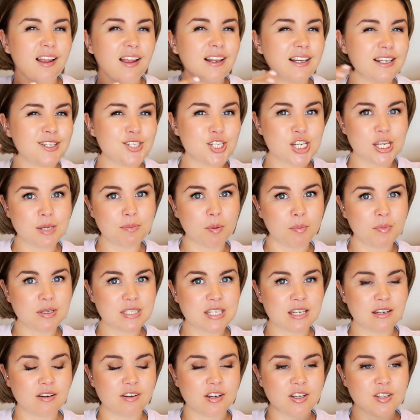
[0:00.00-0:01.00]
cheaper
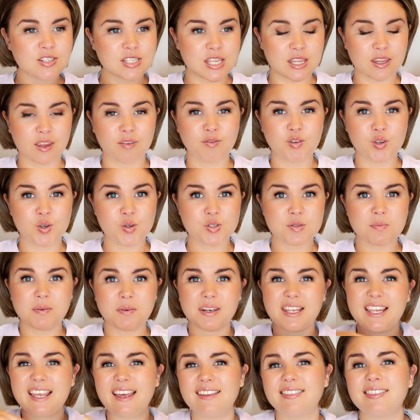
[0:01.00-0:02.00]
materials that they've used, but
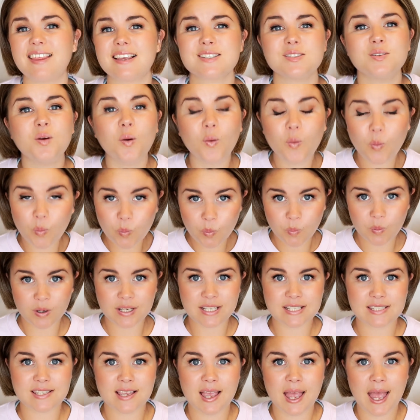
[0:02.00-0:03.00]
again, that's not
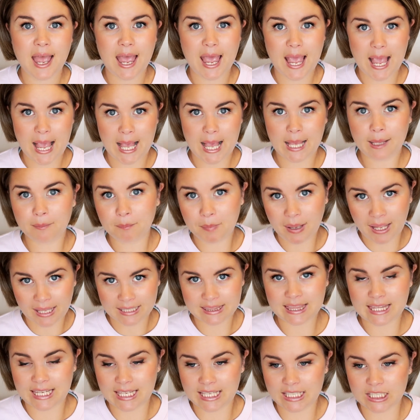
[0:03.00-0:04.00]
always a
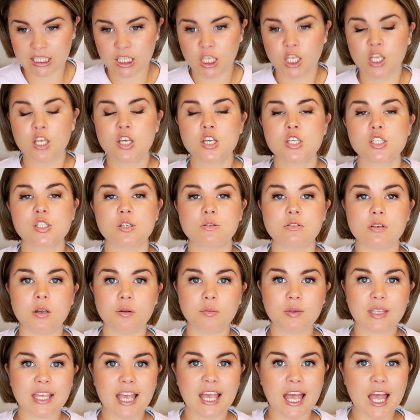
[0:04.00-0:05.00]
bad thing. So
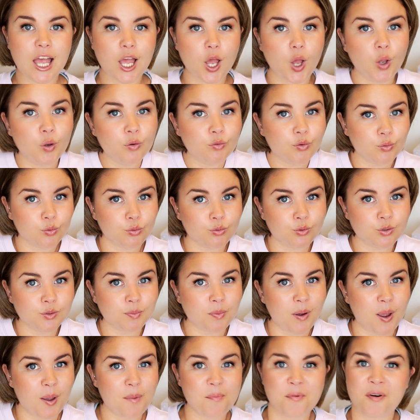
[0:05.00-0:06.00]
don't get overawed
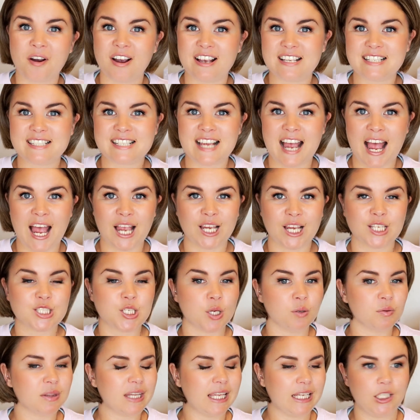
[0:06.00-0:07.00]
by a price tag.
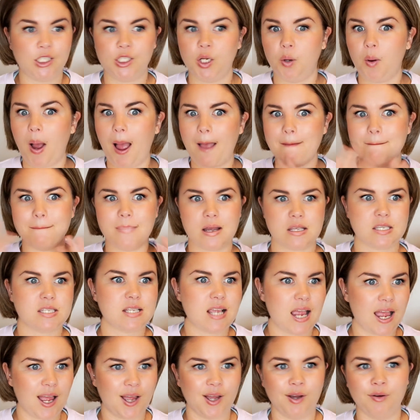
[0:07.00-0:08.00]
Don't think, you know, I must
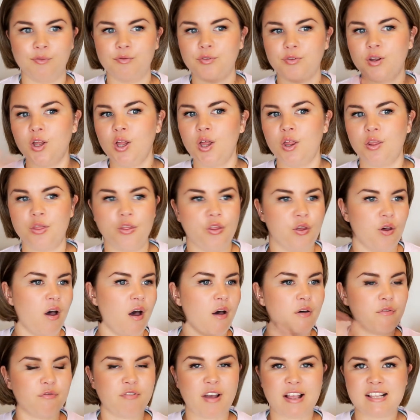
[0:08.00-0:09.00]
have
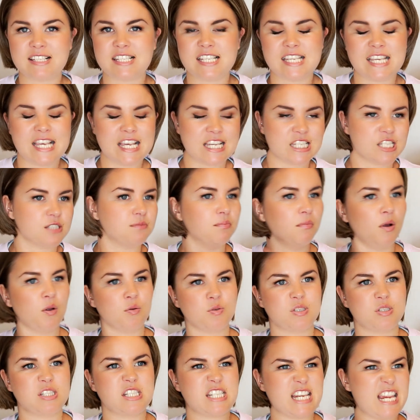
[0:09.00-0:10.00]
the fanciest,
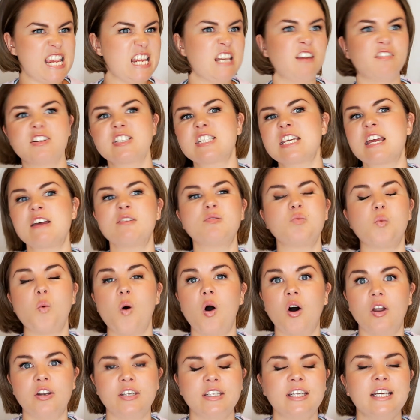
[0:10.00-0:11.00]
most innovative
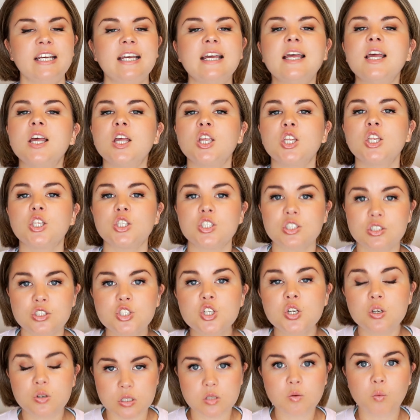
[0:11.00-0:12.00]
one.
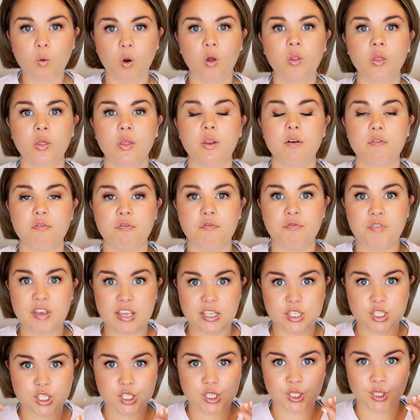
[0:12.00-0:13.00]
Choose the one that
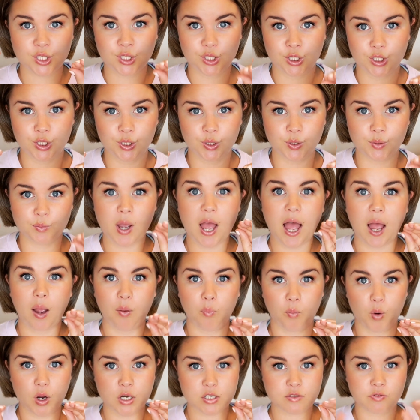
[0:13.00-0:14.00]
fits you
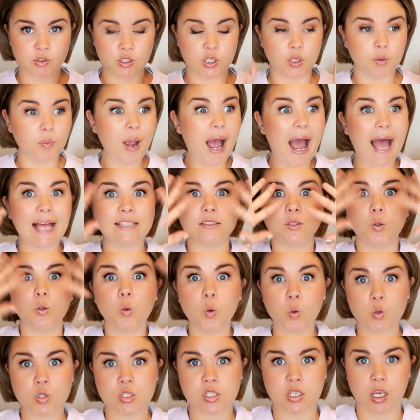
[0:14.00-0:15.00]
and works for you. And
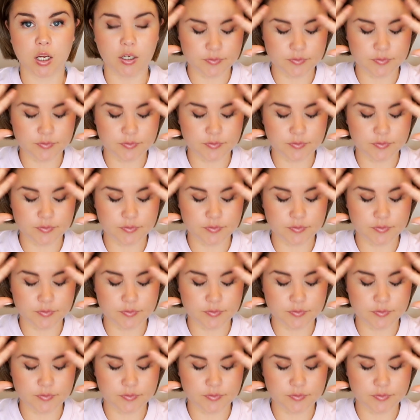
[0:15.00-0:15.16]
also,